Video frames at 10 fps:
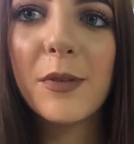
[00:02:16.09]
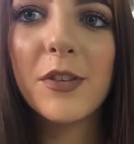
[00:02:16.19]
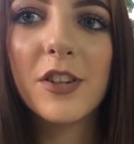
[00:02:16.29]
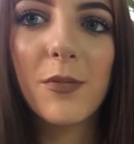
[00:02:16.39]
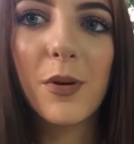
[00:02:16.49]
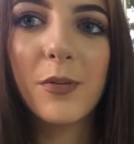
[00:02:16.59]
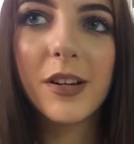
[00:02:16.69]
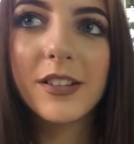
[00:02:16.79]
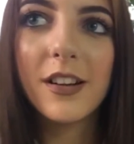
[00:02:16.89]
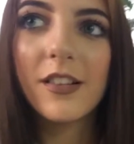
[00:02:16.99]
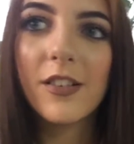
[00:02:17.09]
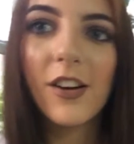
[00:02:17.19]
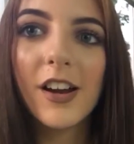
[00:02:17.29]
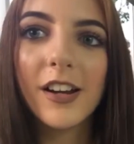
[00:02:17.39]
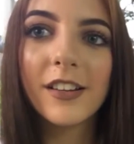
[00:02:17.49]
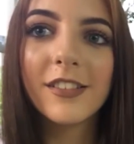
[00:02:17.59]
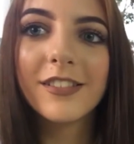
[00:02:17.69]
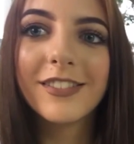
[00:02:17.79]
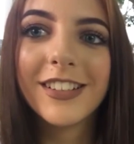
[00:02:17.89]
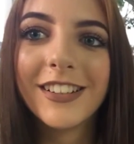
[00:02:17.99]
which I'll probably start crying
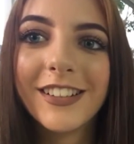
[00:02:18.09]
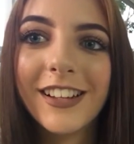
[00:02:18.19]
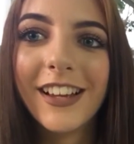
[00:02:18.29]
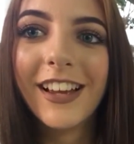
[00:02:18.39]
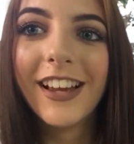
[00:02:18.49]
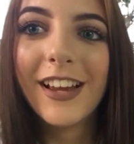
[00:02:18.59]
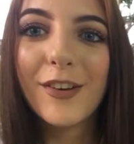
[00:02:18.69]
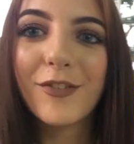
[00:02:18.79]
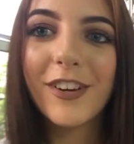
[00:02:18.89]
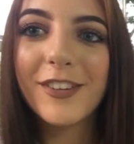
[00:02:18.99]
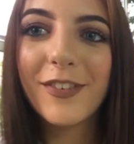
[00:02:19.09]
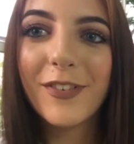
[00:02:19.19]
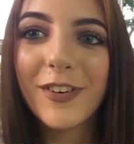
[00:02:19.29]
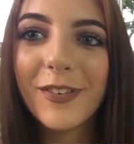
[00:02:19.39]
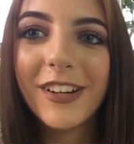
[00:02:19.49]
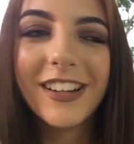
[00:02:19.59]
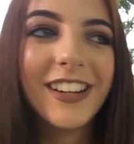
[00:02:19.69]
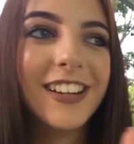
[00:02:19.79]
in front of everyone,